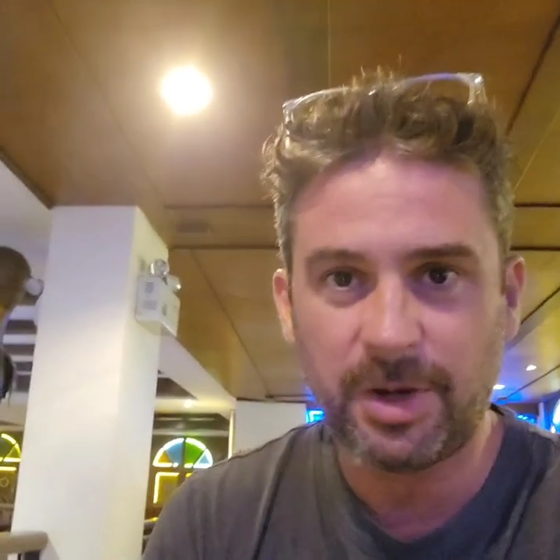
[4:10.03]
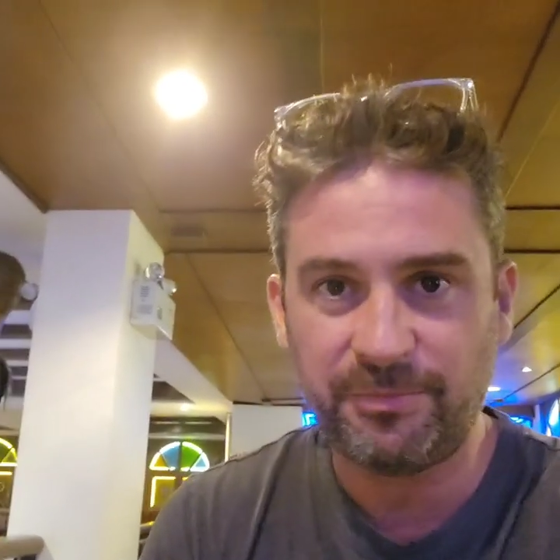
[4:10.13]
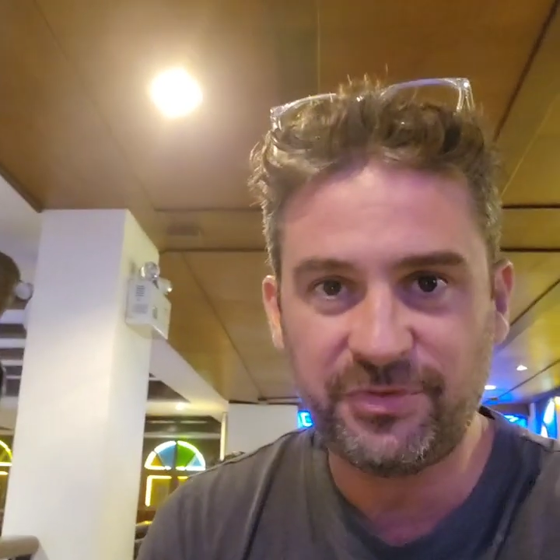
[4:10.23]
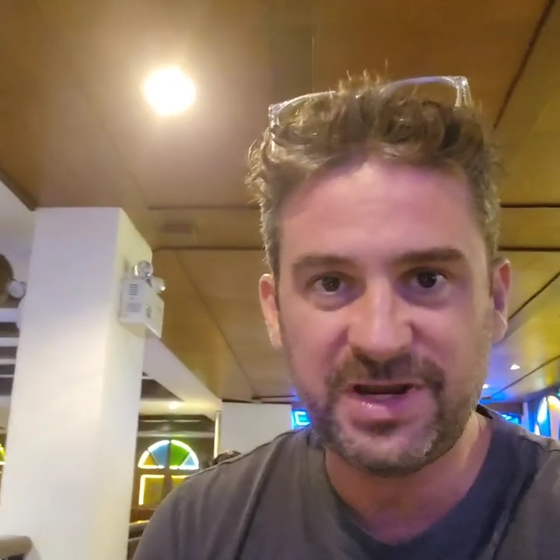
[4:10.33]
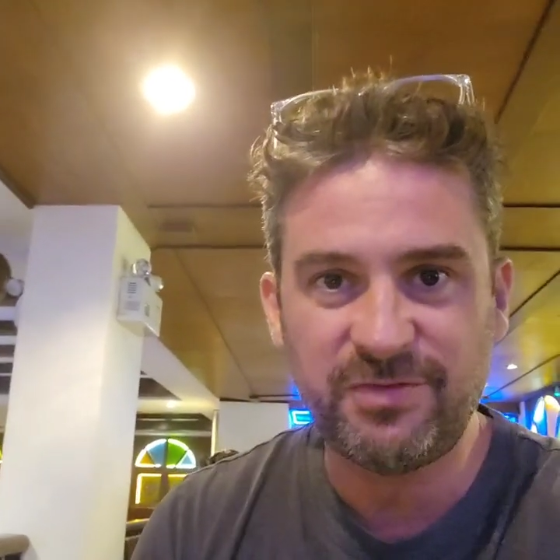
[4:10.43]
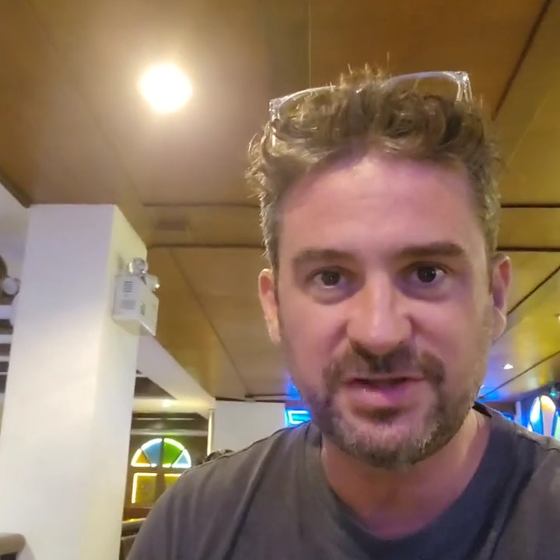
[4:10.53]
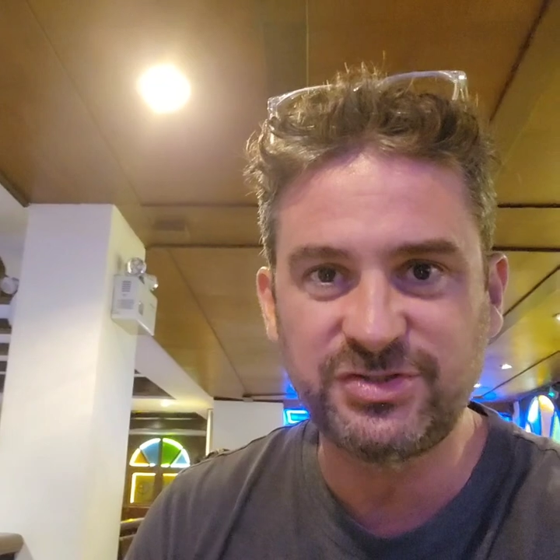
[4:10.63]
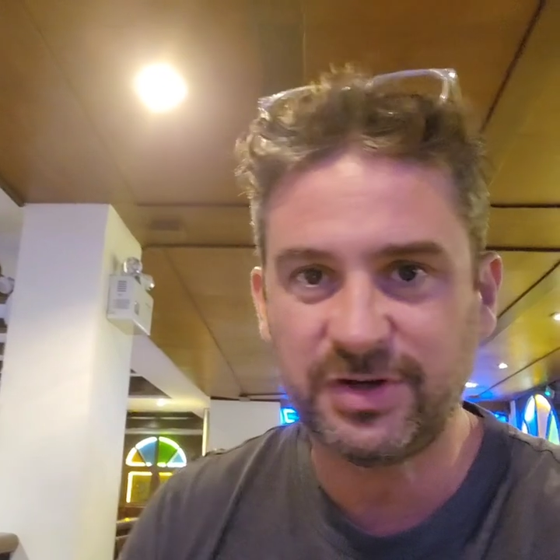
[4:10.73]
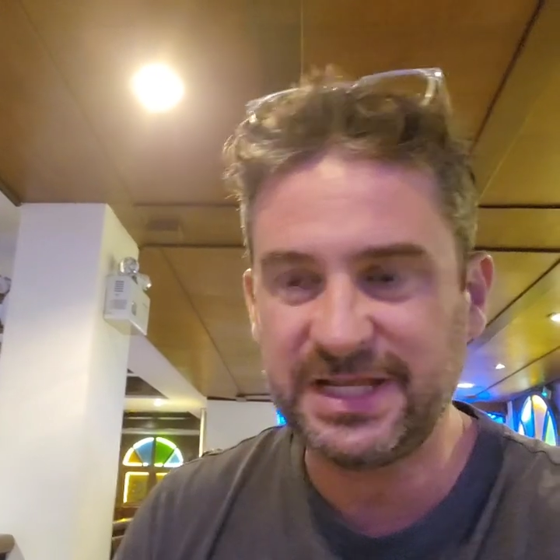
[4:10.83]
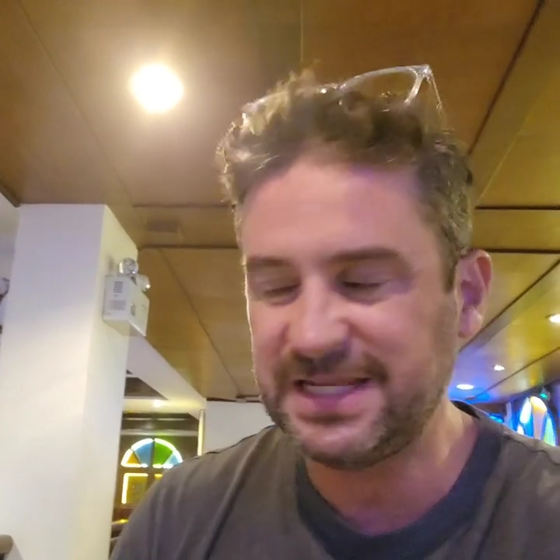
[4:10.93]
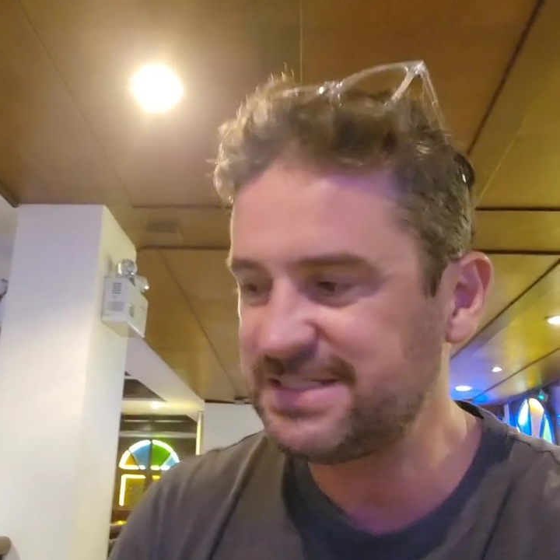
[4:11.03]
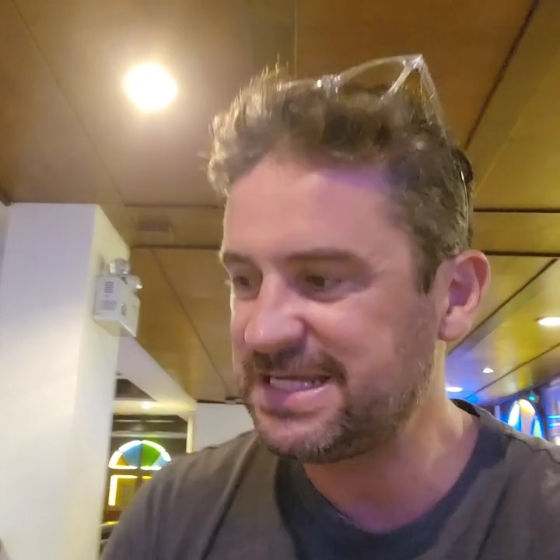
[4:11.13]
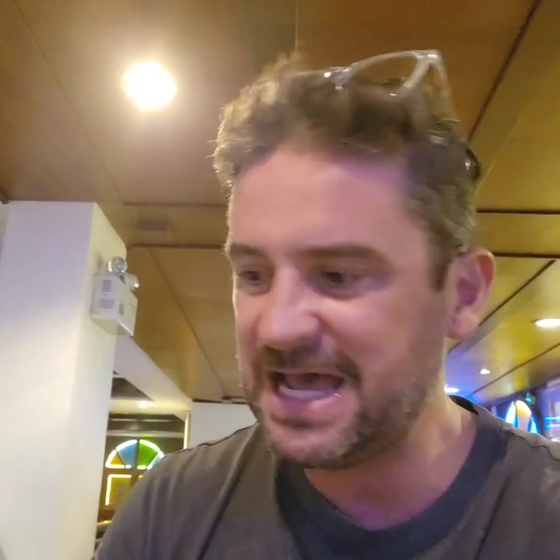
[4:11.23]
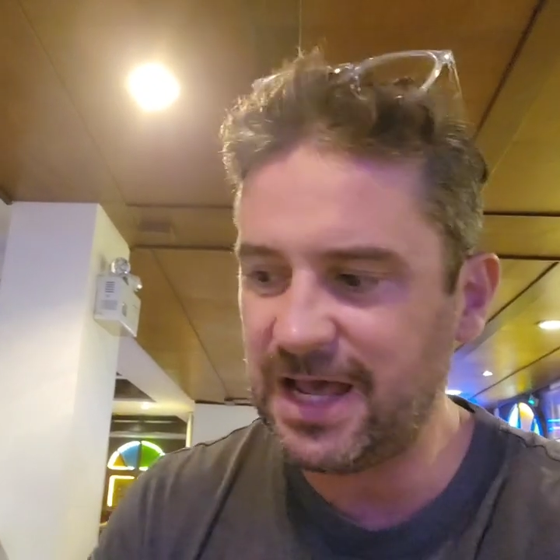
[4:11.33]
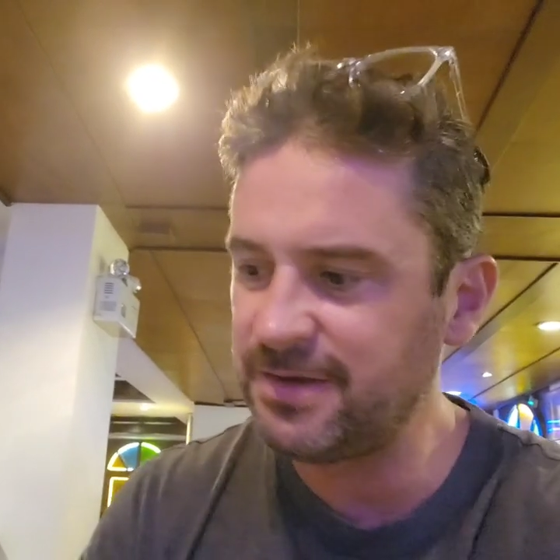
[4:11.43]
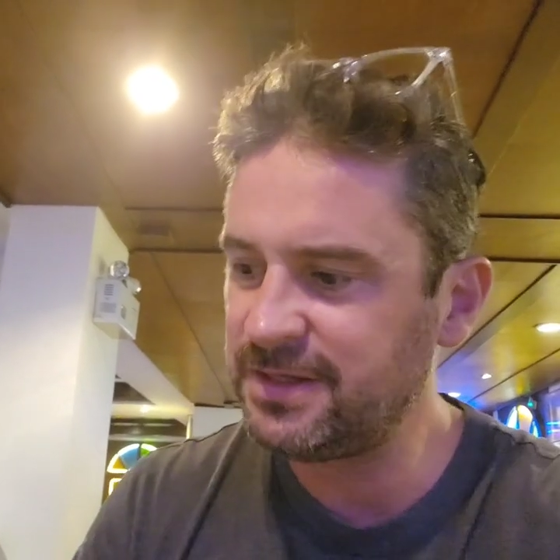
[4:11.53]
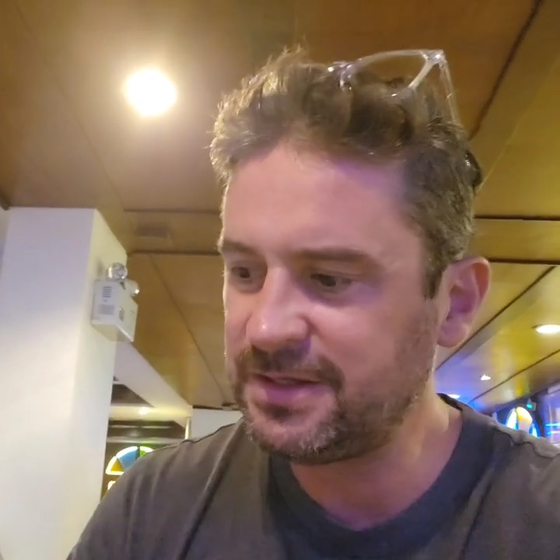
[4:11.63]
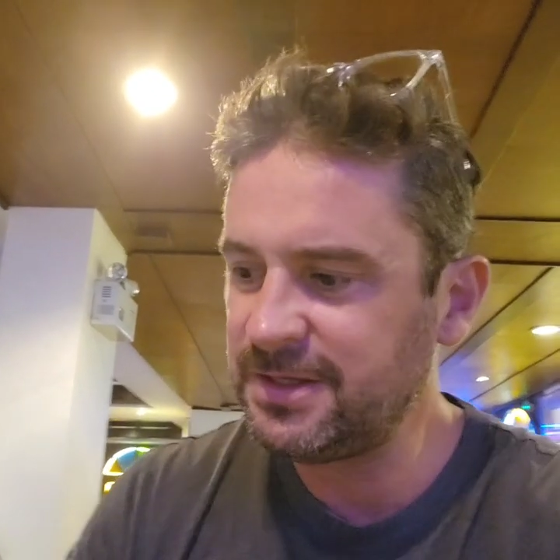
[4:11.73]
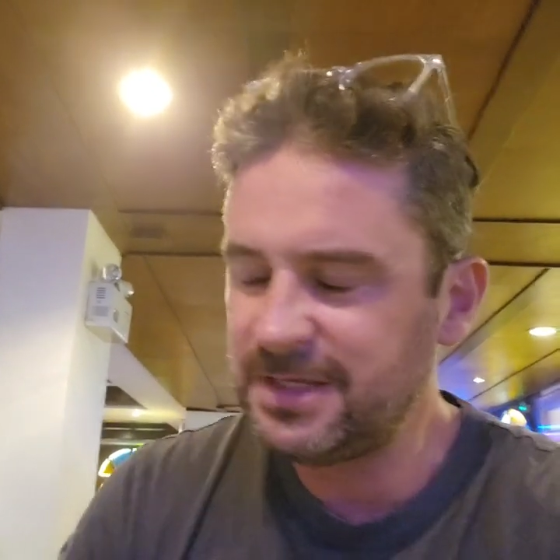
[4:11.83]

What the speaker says: top three restaurant in town.